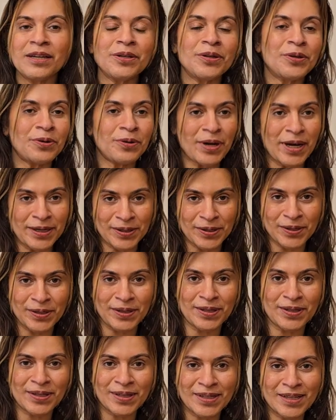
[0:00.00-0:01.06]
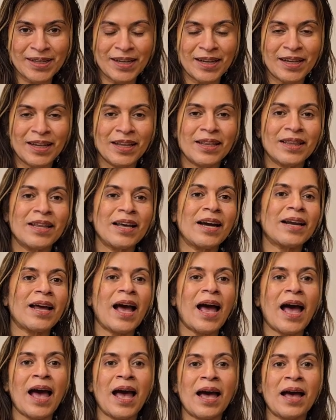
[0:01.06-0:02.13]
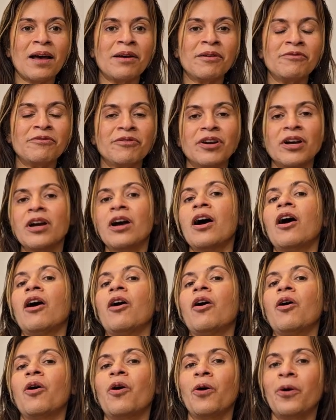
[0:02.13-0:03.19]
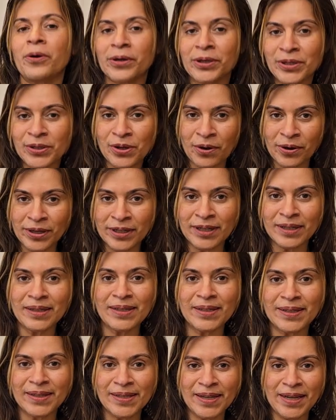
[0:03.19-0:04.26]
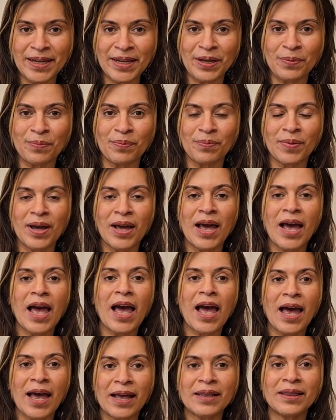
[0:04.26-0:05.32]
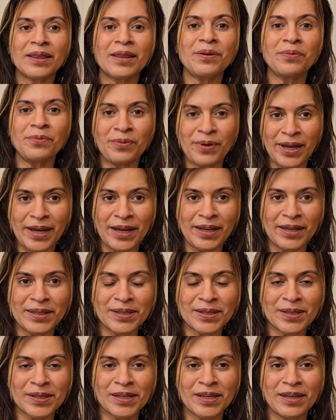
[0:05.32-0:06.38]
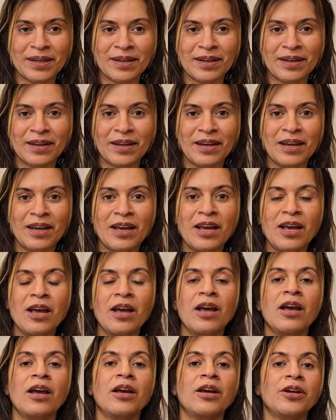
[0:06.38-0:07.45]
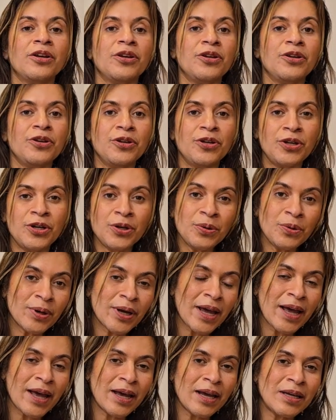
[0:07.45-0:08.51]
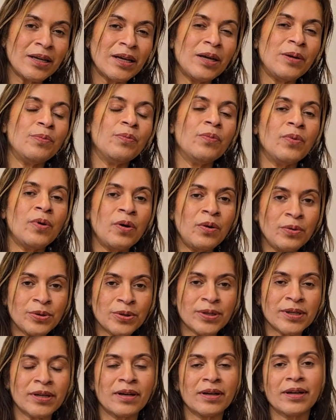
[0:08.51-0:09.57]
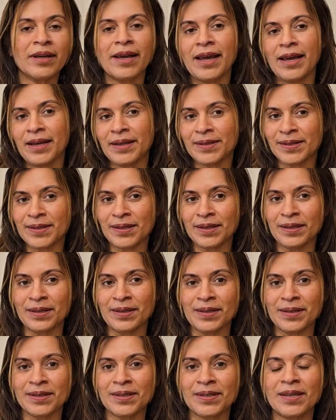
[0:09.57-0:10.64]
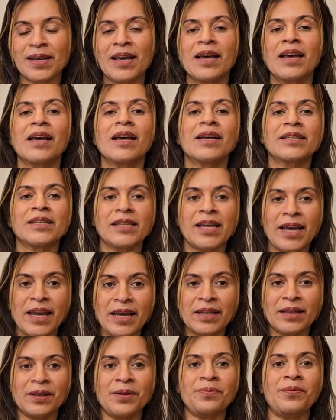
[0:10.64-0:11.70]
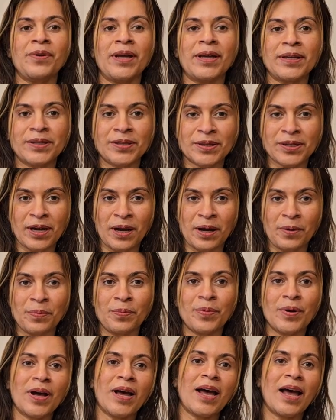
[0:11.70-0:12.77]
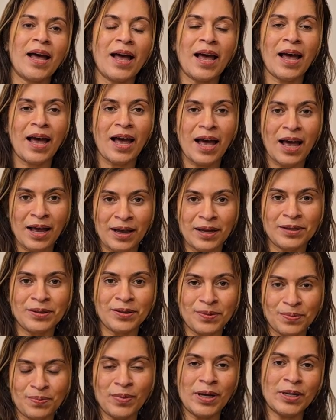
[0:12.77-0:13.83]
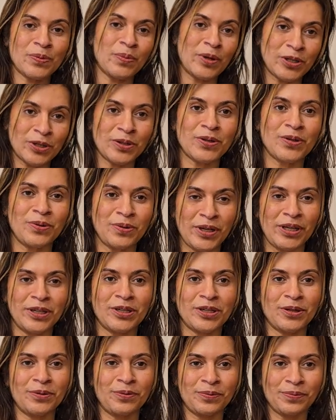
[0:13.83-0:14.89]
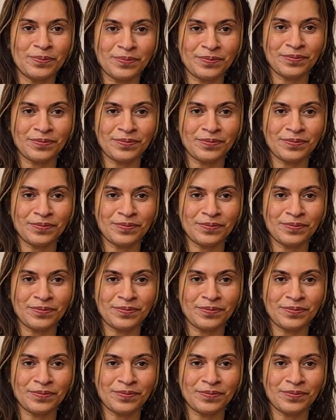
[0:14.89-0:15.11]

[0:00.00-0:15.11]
dresses that have a horizontal seam at the waist, you can, in most cases, take the waist up as much as you need to.